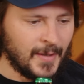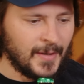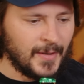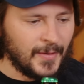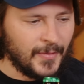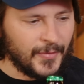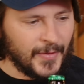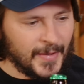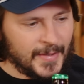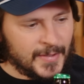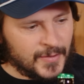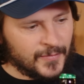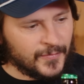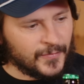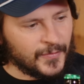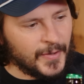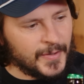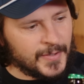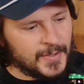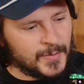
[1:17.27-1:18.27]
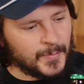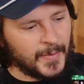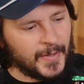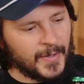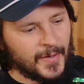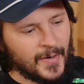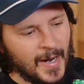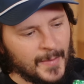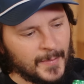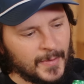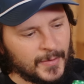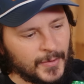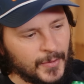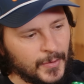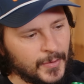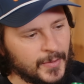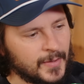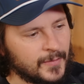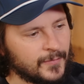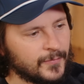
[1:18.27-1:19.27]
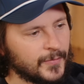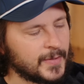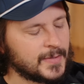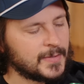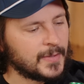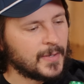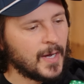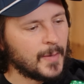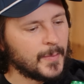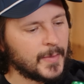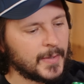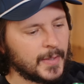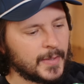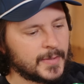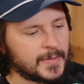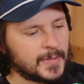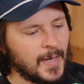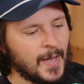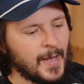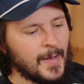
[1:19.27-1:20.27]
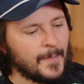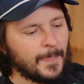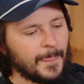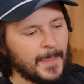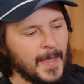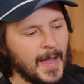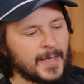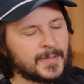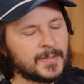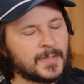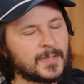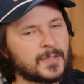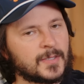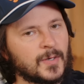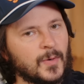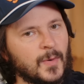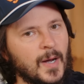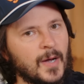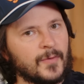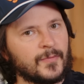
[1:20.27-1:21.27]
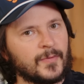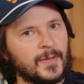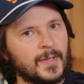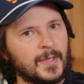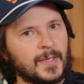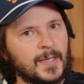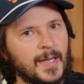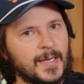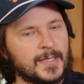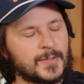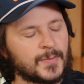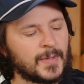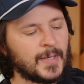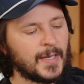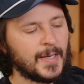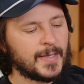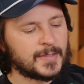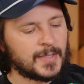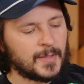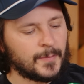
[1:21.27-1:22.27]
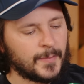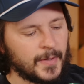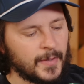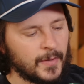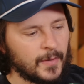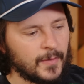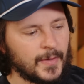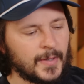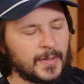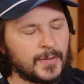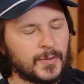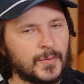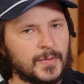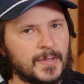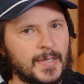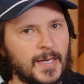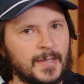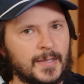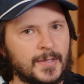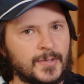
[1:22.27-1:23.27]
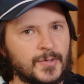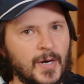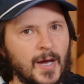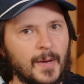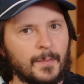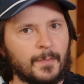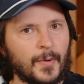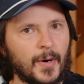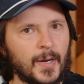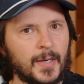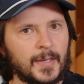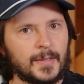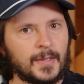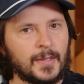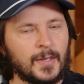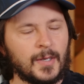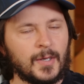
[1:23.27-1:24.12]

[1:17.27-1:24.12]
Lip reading: This first beer I'm a little conflicted on because, as is so often the case with hazy beer, they do tend to drop bright